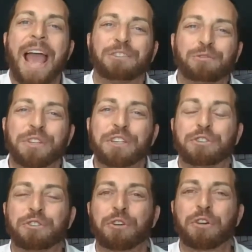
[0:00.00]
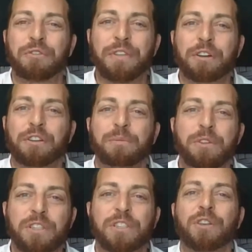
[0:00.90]
actually serve their
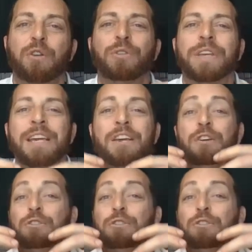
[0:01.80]
communities because they're only